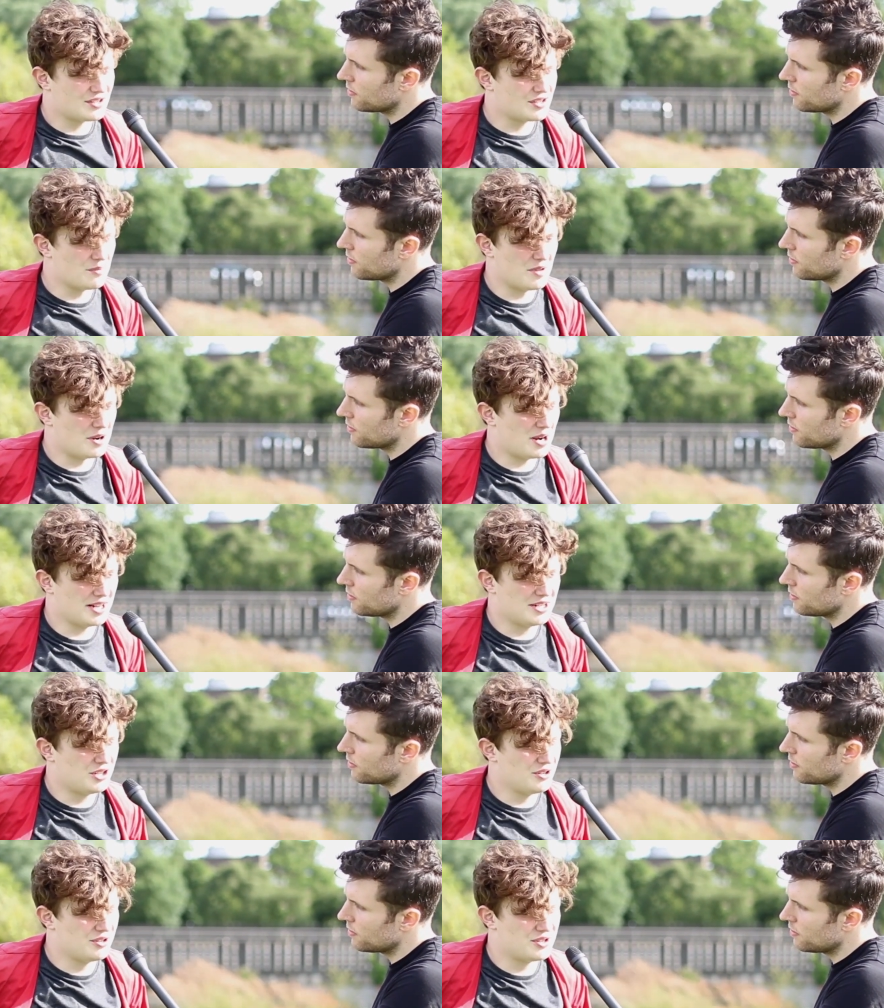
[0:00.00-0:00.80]
Speaker 1: something I
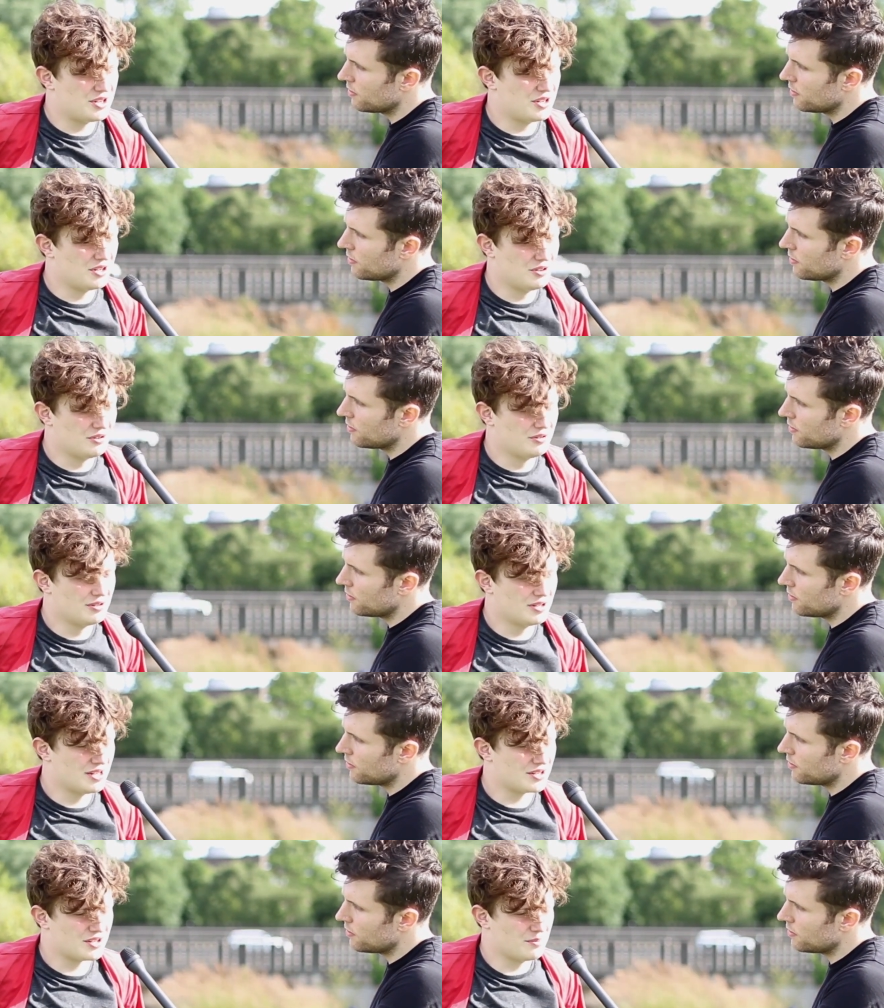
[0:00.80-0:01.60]
choose to do
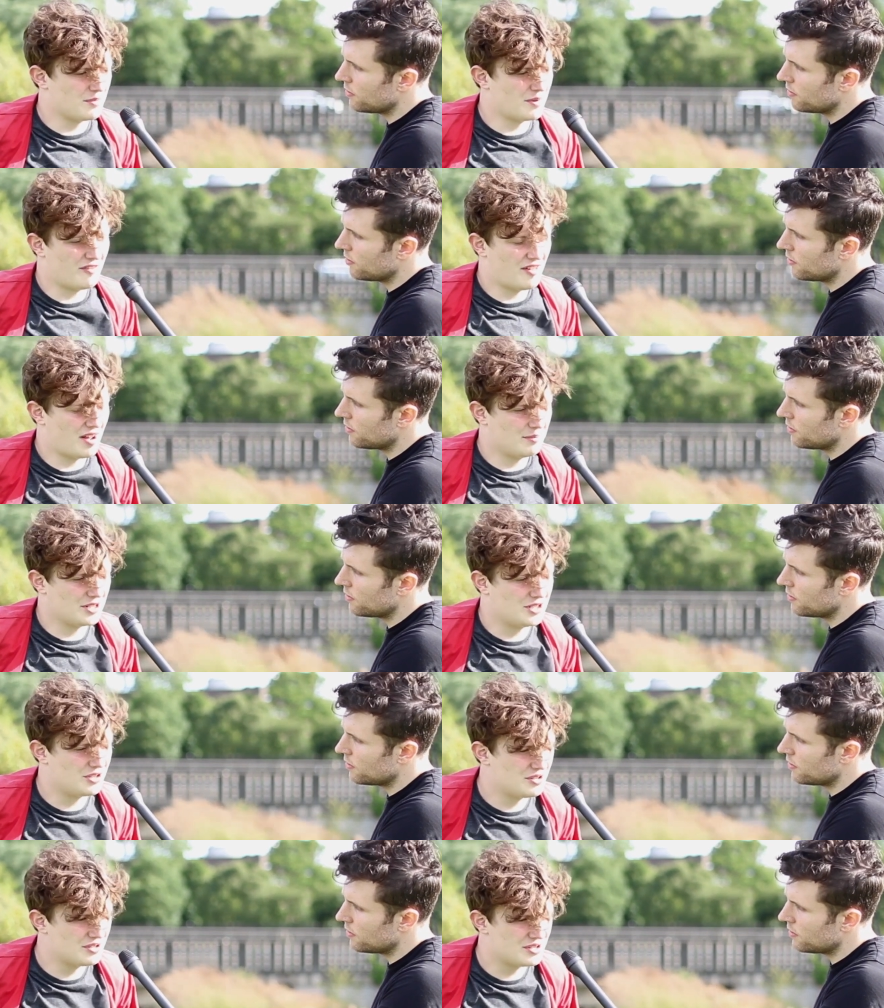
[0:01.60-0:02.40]
and it's something my family
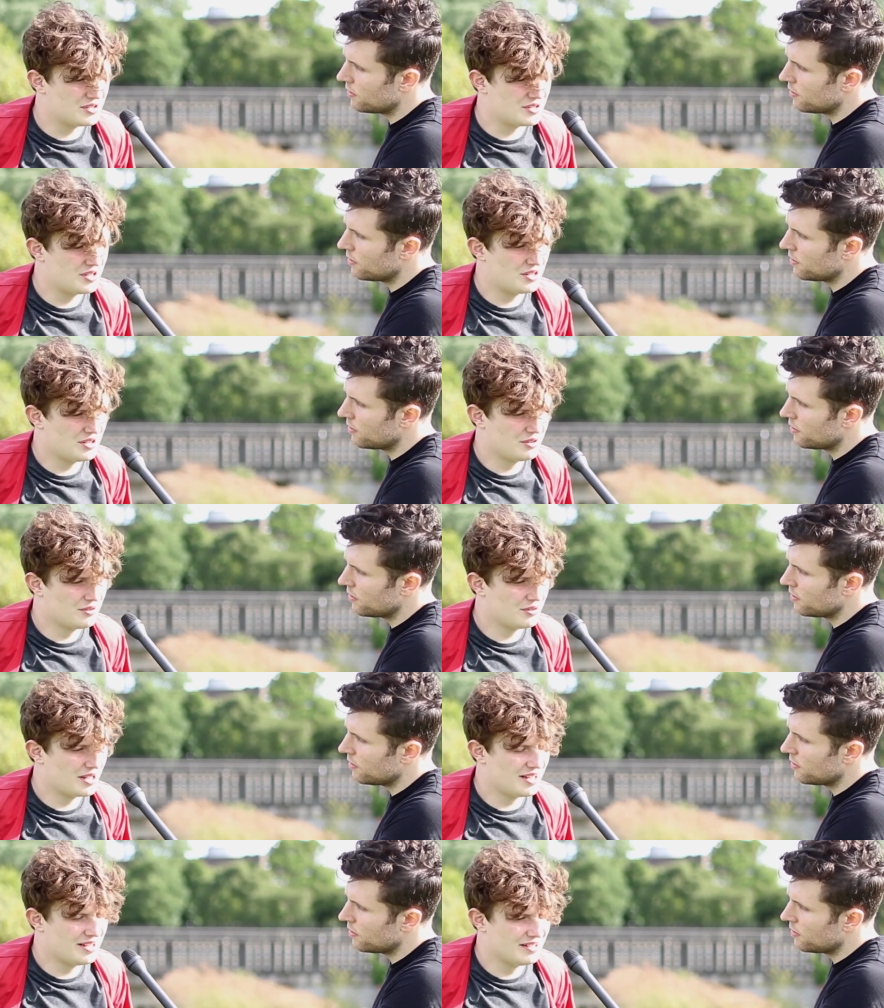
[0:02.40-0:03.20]
chooses to
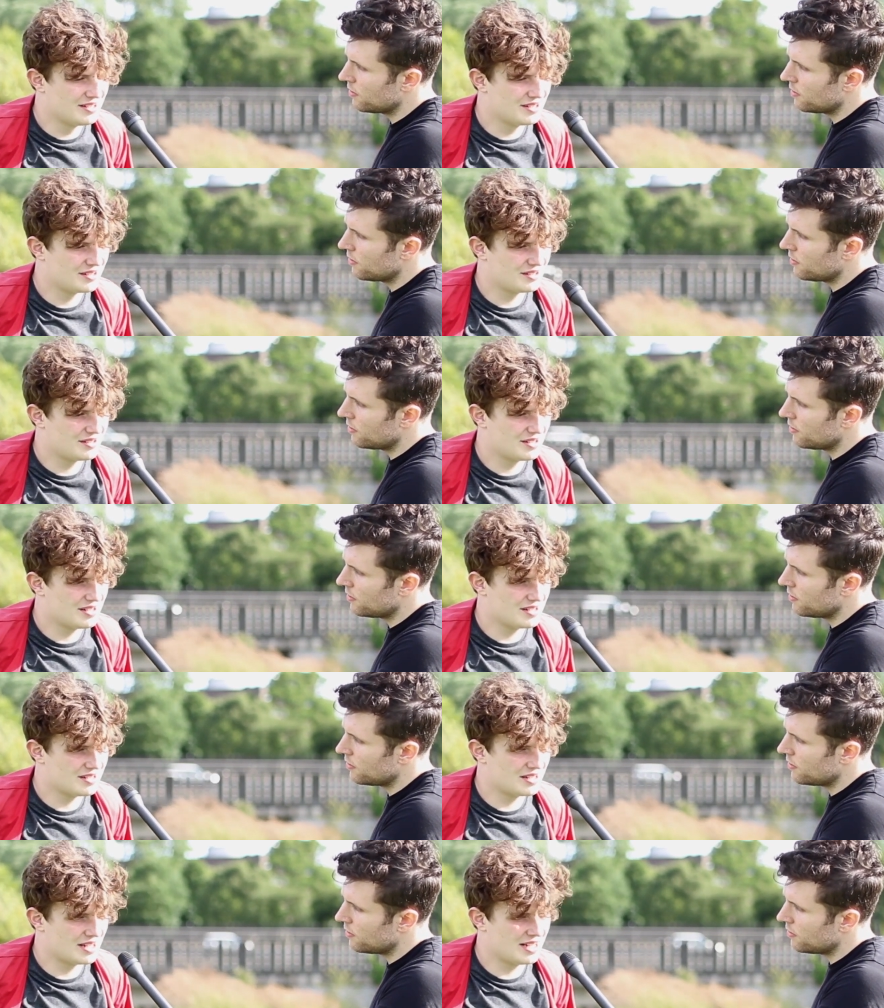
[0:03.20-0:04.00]
do, and
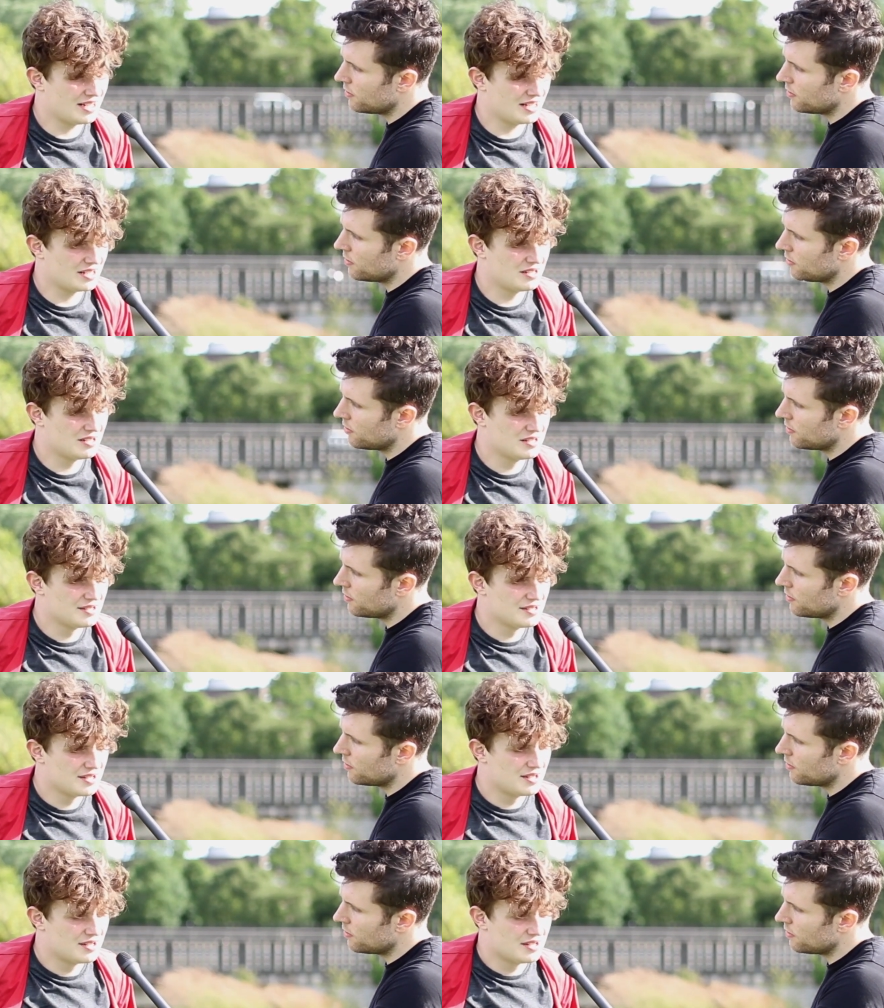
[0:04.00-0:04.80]
like
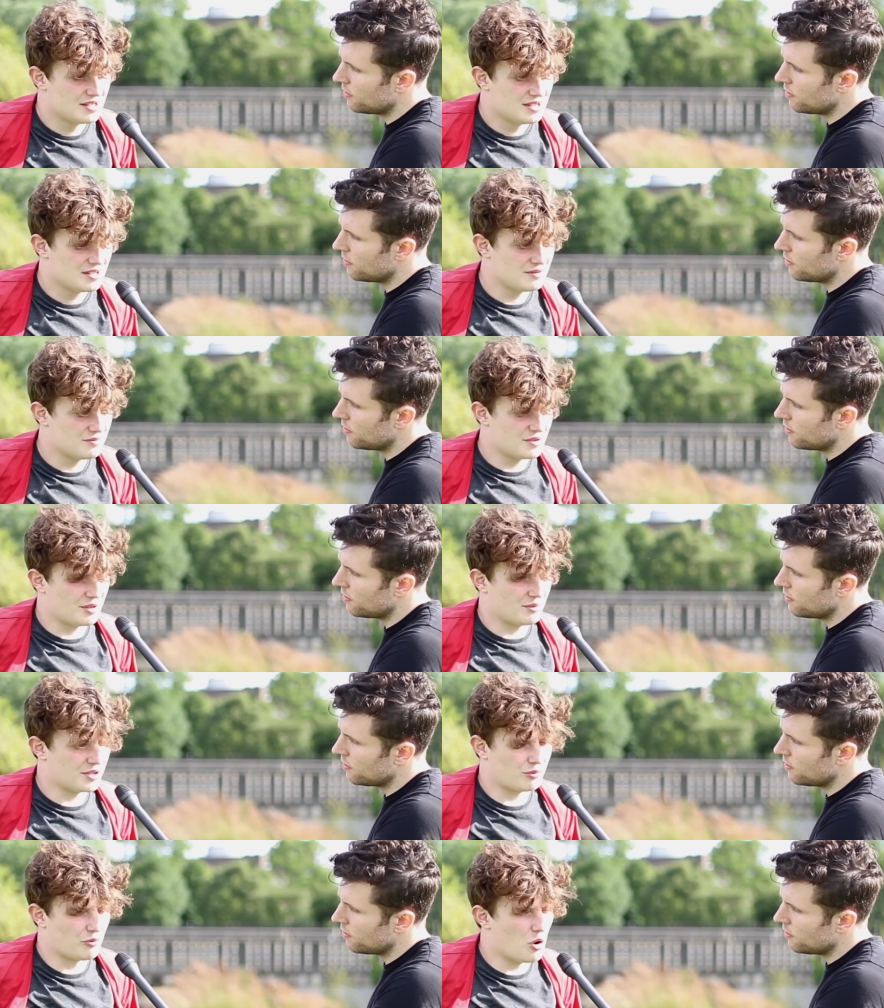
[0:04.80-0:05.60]
whether
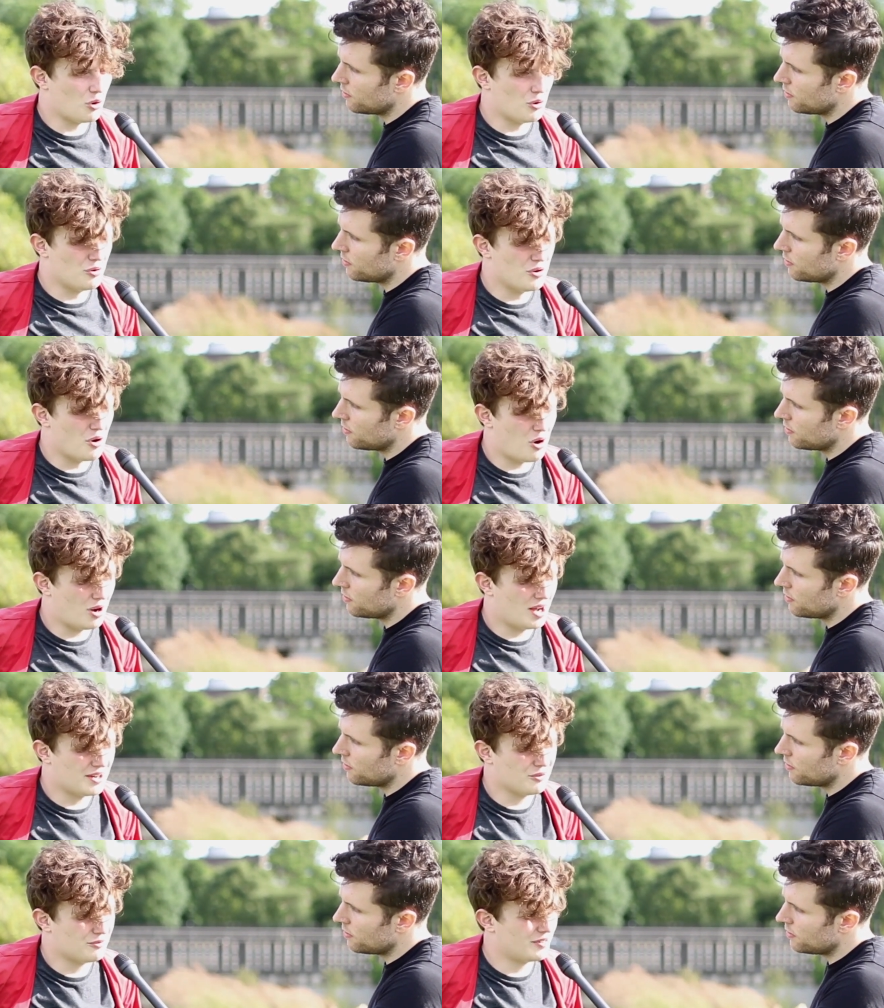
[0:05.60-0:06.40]
it's wrong or not,
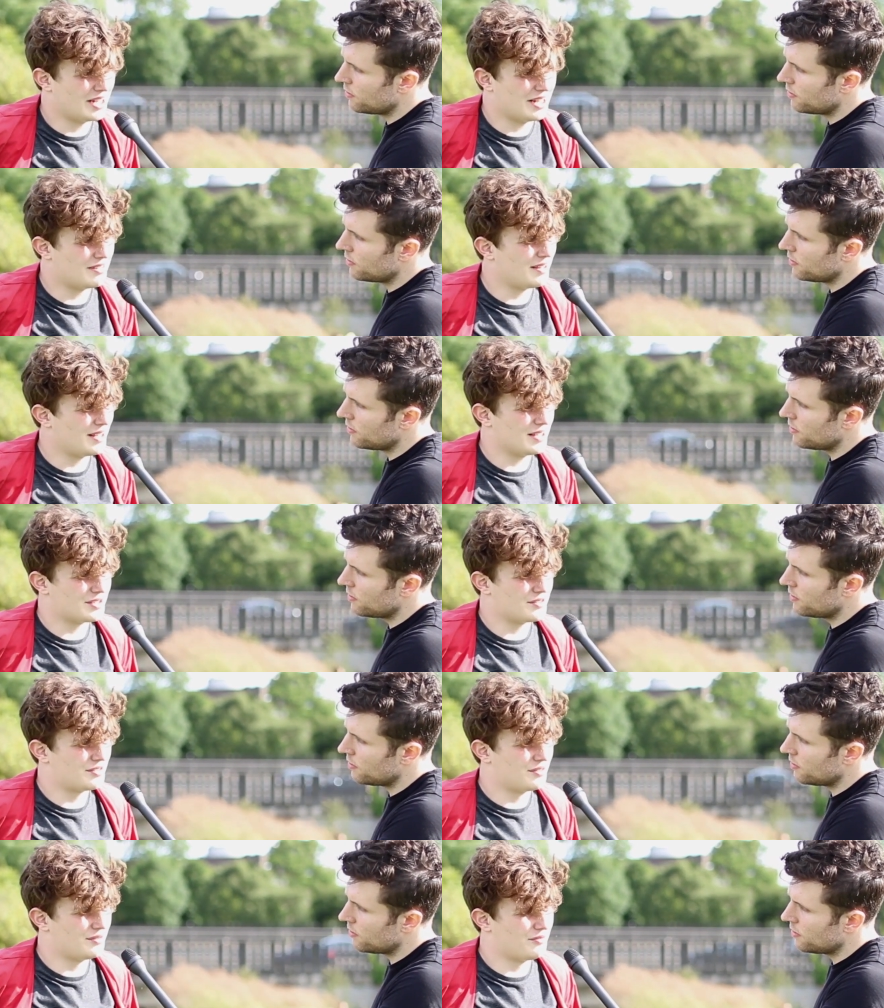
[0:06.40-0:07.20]
I don't really think
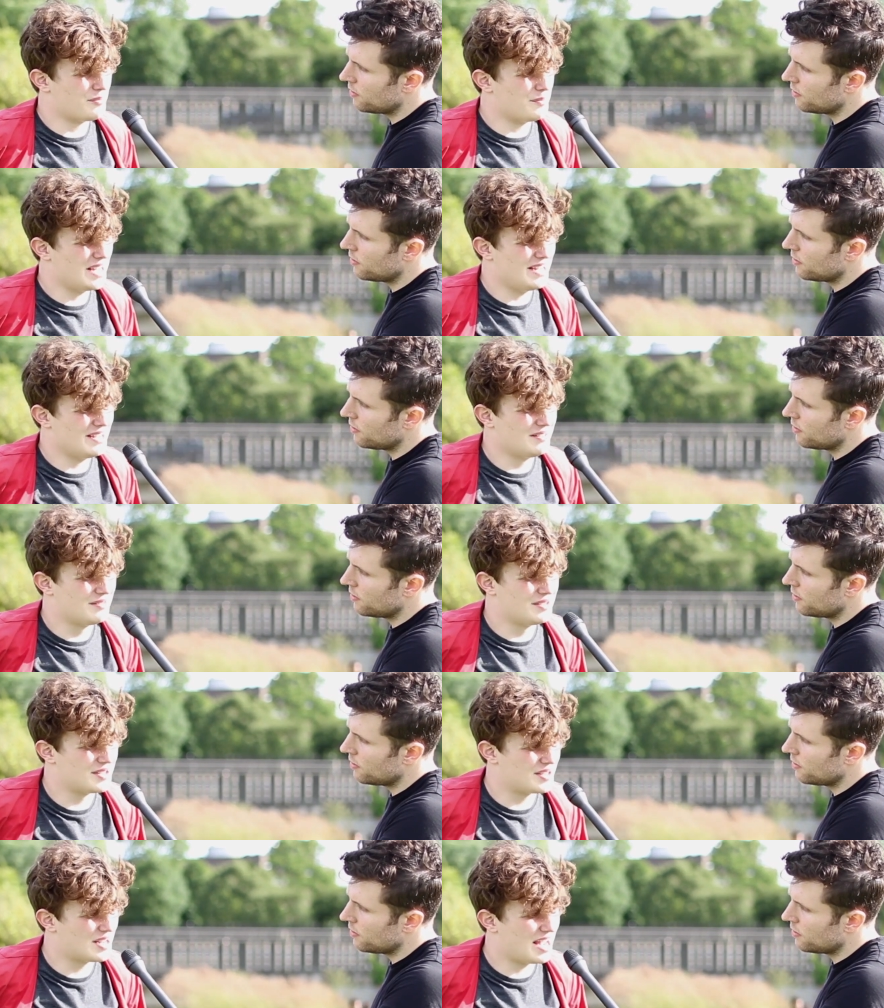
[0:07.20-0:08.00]
it's for me
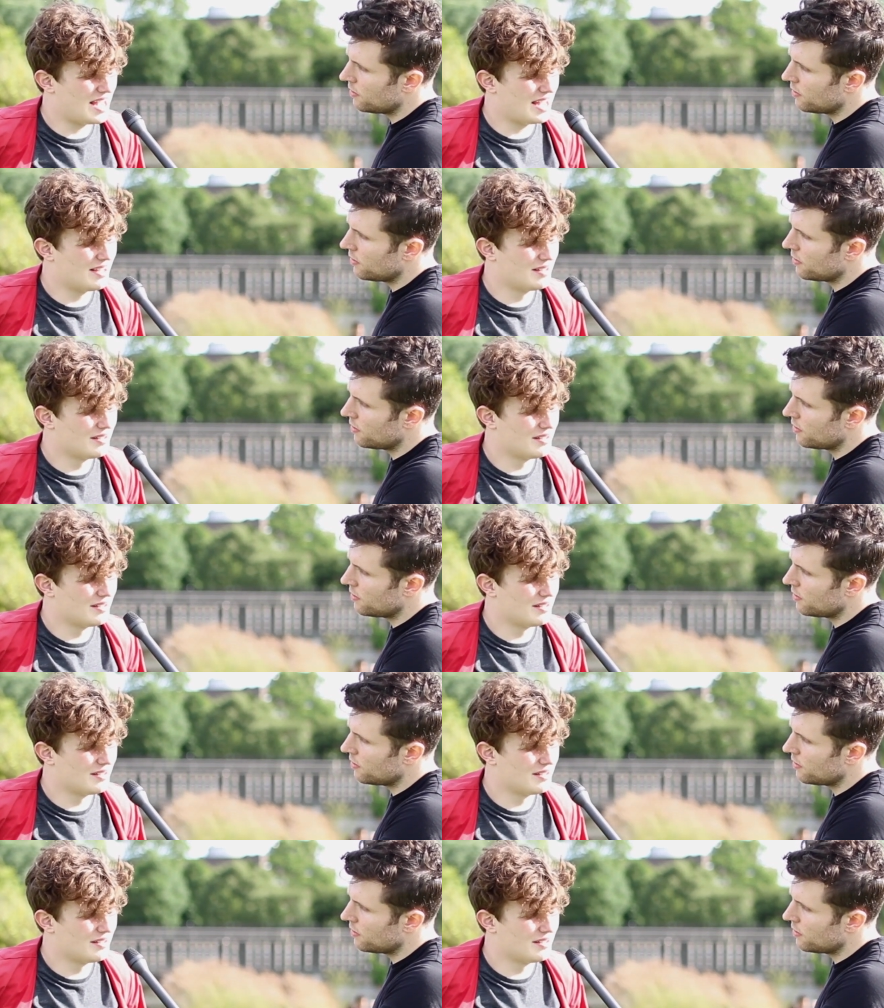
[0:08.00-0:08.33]
to say